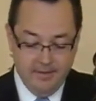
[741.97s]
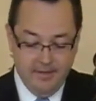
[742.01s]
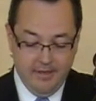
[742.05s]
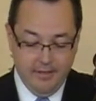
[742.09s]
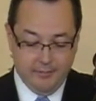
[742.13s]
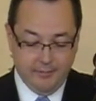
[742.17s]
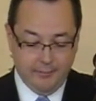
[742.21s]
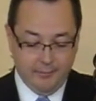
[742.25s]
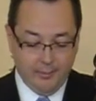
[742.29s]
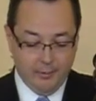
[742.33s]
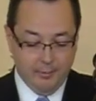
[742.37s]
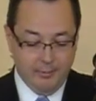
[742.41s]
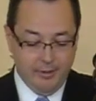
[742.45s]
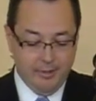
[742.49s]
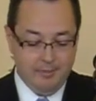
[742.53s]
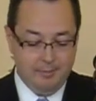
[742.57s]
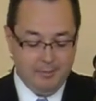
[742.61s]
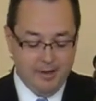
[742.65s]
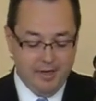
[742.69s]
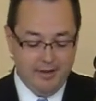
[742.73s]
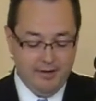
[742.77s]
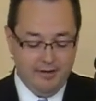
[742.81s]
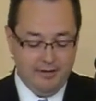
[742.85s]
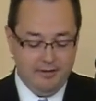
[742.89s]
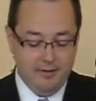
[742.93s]
He had formerly
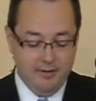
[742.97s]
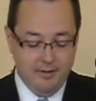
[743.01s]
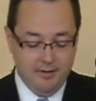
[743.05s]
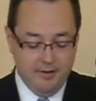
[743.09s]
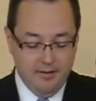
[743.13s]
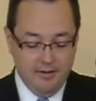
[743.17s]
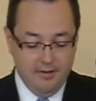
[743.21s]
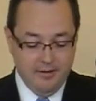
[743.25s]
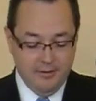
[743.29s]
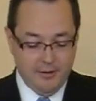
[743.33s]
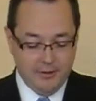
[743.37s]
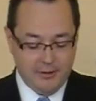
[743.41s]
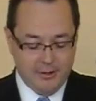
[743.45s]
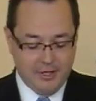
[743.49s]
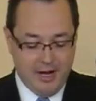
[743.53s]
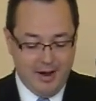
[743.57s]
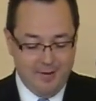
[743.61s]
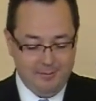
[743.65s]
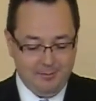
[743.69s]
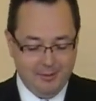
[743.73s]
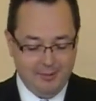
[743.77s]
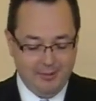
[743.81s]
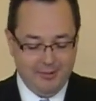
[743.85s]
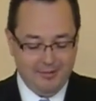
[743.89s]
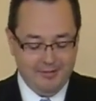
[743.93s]
been the
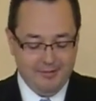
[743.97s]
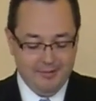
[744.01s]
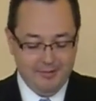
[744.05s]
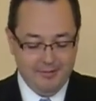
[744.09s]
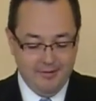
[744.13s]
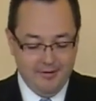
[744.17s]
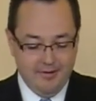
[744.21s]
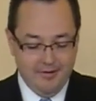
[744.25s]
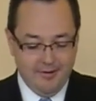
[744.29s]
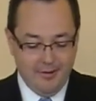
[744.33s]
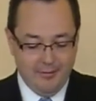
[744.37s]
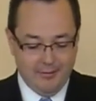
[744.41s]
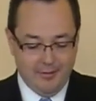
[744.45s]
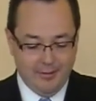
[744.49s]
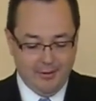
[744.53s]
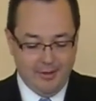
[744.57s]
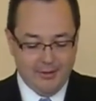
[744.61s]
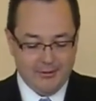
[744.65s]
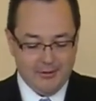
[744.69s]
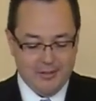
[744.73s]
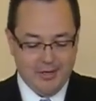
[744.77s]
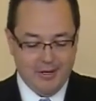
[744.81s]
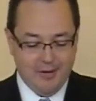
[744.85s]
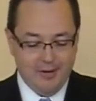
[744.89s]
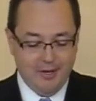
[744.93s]
chaplain of, the
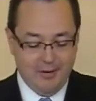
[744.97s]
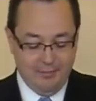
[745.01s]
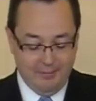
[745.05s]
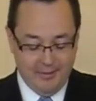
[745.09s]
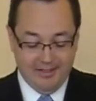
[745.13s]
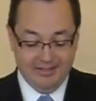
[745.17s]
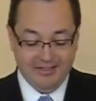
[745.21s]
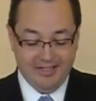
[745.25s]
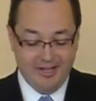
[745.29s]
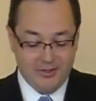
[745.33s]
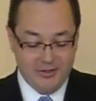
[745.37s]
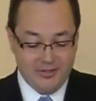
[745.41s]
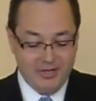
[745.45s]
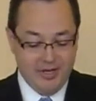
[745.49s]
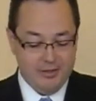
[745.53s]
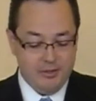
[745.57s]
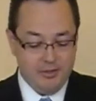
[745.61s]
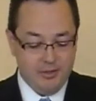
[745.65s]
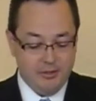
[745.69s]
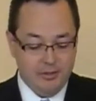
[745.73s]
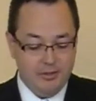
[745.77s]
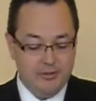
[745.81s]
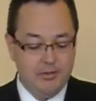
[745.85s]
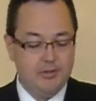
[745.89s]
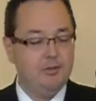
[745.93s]
Los An of a Los
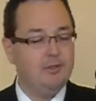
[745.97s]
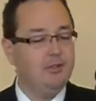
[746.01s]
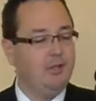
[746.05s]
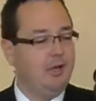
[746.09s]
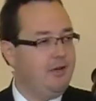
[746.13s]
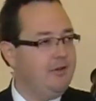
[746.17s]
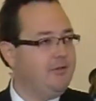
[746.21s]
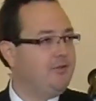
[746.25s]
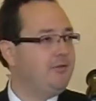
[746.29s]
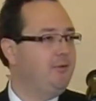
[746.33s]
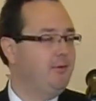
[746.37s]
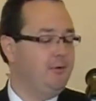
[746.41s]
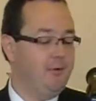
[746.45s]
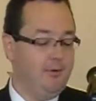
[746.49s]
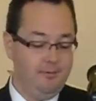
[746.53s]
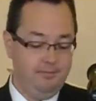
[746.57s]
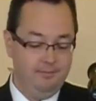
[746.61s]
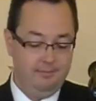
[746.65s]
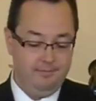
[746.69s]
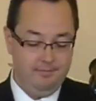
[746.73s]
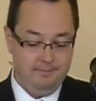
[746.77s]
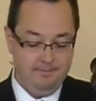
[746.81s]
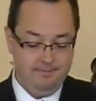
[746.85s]
Angeles law school